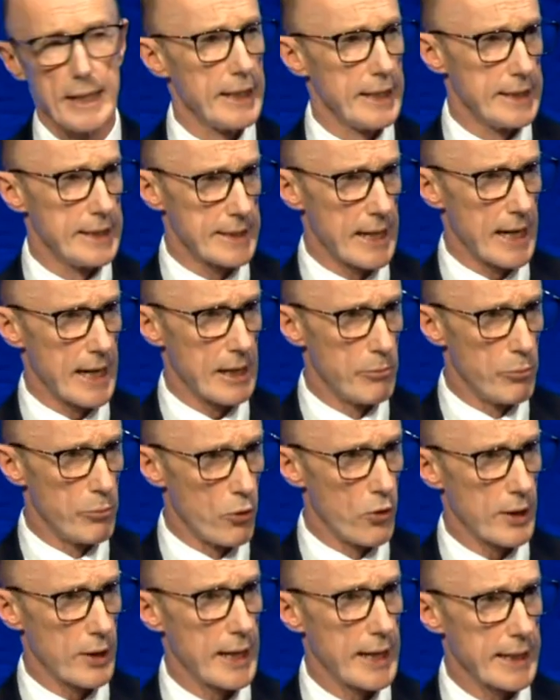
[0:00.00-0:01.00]
is that a
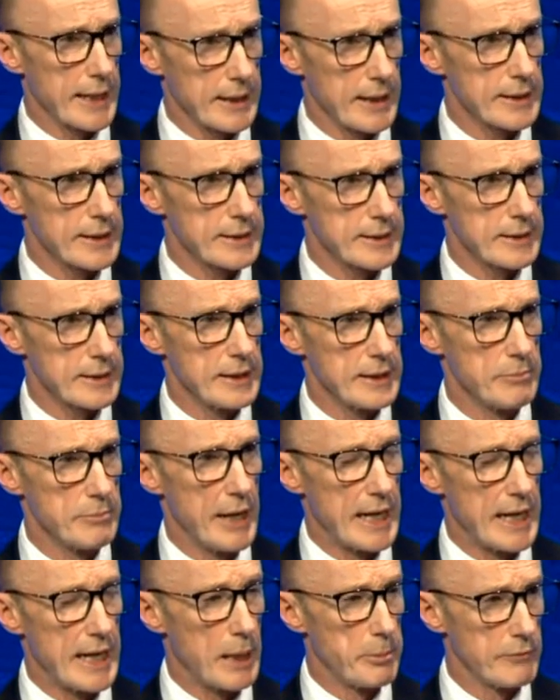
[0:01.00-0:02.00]
board like us is
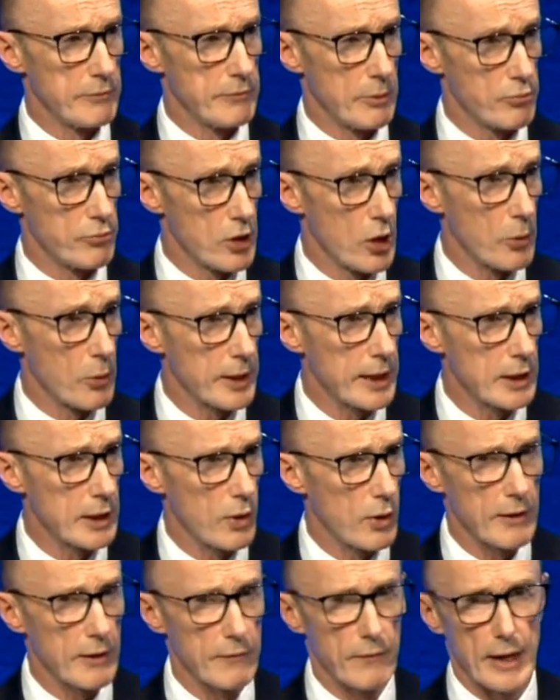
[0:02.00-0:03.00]
made up of appropriately
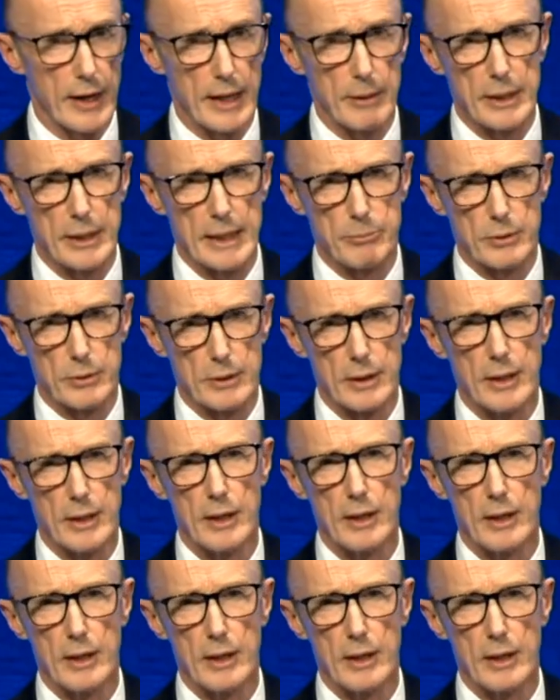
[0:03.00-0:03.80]
qualified people